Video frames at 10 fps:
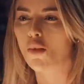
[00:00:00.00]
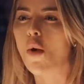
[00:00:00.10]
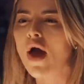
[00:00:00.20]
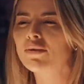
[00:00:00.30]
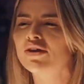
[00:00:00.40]

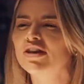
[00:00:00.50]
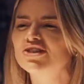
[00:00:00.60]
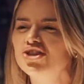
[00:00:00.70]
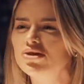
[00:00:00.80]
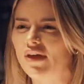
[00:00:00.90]
Why would I
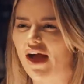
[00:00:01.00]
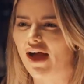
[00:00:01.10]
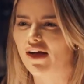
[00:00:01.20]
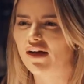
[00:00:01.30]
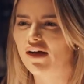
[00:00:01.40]
do
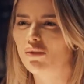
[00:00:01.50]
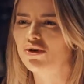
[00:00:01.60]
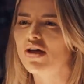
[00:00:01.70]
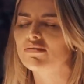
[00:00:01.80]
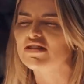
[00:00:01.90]
that? When
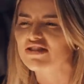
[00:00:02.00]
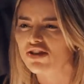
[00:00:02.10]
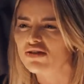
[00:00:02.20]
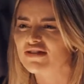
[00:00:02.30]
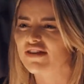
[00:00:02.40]
I'm
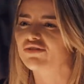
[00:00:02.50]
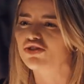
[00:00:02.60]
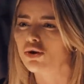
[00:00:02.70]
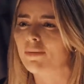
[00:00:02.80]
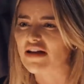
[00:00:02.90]
exclusive with
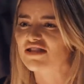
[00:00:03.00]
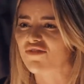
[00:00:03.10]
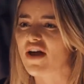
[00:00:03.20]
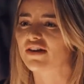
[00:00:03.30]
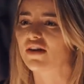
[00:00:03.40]
your best
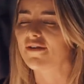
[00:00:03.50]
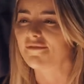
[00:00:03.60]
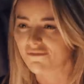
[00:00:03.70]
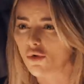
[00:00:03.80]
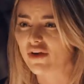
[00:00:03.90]
friend and I'm
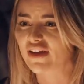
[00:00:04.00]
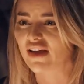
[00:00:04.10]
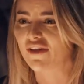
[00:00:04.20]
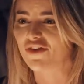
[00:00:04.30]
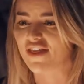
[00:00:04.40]
falling in
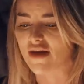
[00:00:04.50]
love with